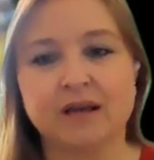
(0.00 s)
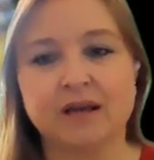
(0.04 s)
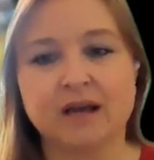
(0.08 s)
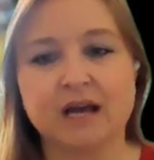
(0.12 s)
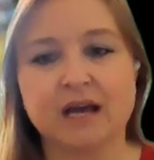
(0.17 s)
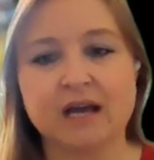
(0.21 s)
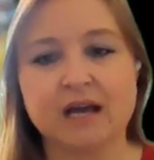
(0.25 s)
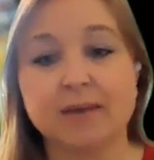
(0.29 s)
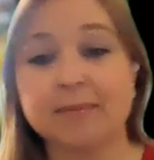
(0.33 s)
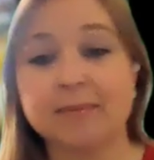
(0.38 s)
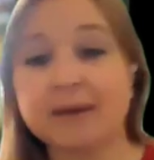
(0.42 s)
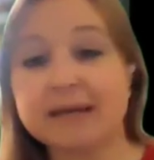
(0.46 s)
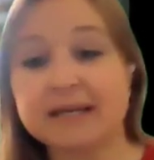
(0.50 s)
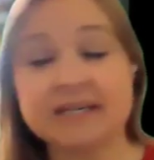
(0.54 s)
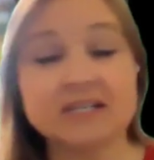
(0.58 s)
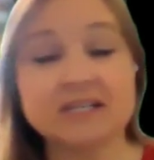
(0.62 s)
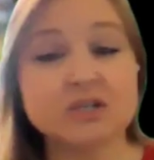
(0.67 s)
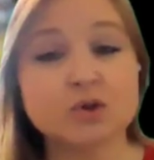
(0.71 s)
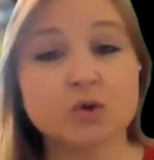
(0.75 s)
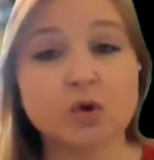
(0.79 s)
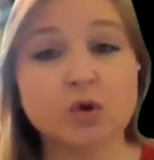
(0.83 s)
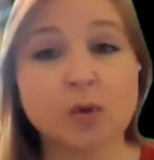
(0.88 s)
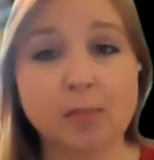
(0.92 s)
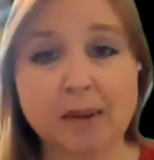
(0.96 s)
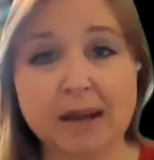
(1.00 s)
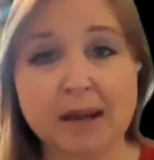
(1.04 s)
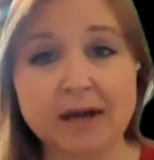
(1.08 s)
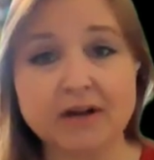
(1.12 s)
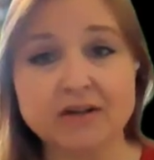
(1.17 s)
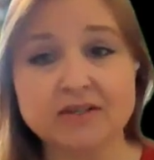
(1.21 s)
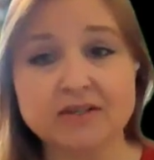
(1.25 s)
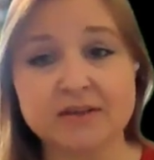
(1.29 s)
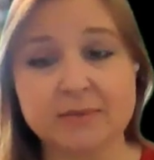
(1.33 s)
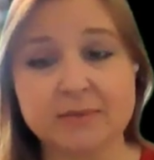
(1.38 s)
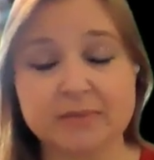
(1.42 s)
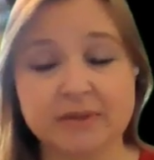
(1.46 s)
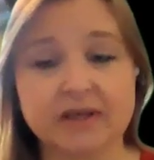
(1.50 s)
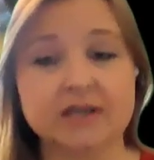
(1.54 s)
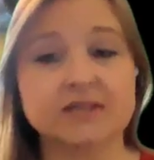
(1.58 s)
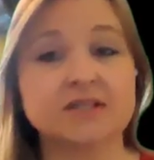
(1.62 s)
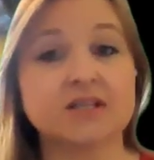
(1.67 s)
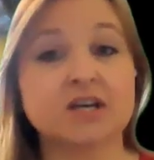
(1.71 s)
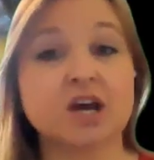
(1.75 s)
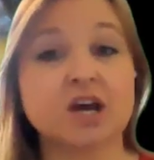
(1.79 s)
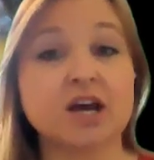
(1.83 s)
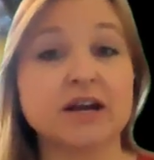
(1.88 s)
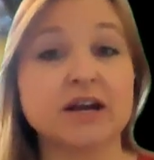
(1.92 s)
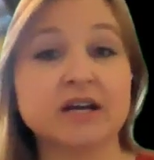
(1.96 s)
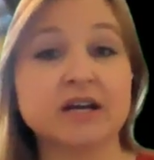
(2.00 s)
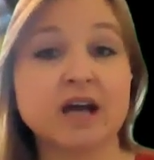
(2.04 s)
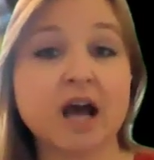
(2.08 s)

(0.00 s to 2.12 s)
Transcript: It might need to repair something because it got a